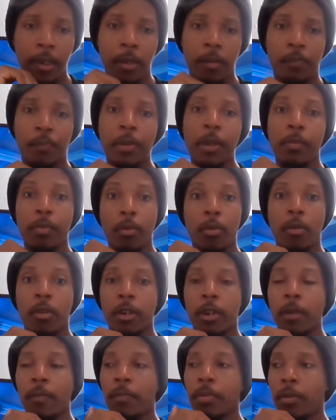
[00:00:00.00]
and people
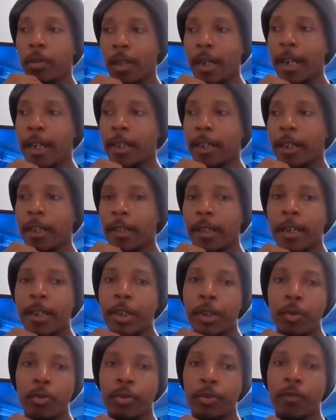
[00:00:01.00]
were complaining
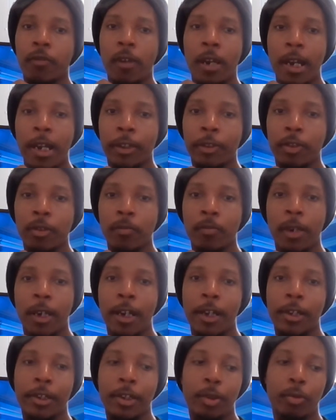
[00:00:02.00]
that she was crying too
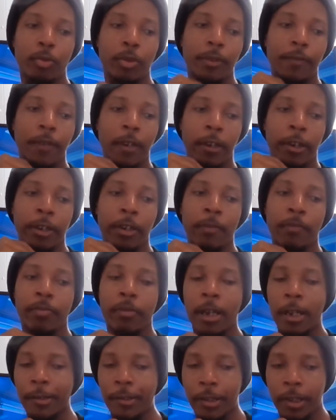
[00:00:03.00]
much and it was very
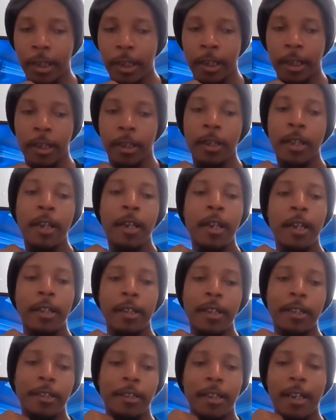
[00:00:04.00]
depressing and
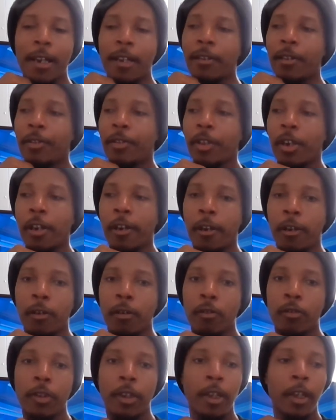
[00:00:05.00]
this, that, and the
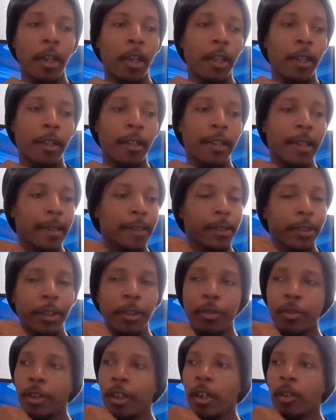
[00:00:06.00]
third. Next thing you